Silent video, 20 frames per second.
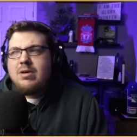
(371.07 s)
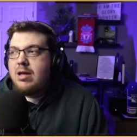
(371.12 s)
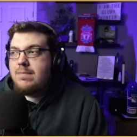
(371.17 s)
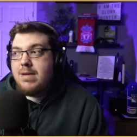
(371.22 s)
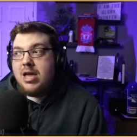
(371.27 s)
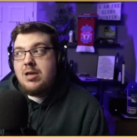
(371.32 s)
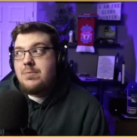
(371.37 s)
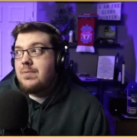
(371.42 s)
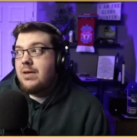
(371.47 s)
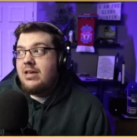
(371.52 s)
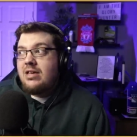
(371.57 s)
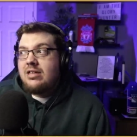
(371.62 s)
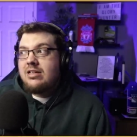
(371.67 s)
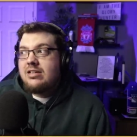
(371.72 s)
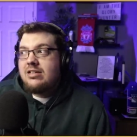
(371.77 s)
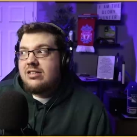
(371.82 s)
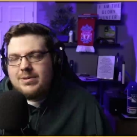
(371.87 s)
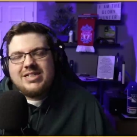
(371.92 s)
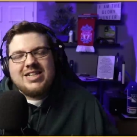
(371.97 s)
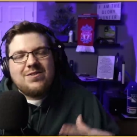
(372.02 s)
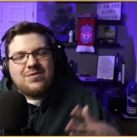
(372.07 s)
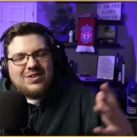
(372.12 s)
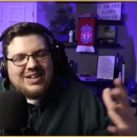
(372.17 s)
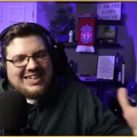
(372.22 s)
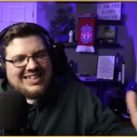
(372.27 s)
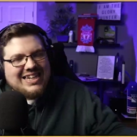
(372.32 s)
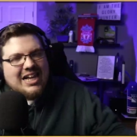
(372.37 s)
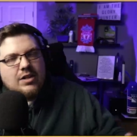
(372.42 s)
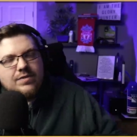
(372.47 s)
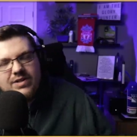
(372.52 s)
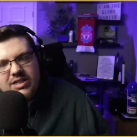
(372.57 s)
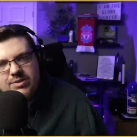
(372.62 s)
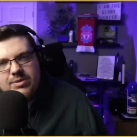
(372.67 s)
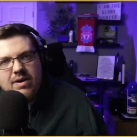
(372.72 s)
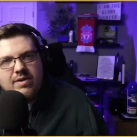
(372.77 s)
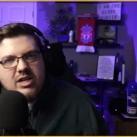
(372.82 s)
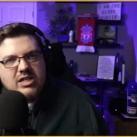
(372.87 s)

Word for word: Well, maybe, but definitely delve into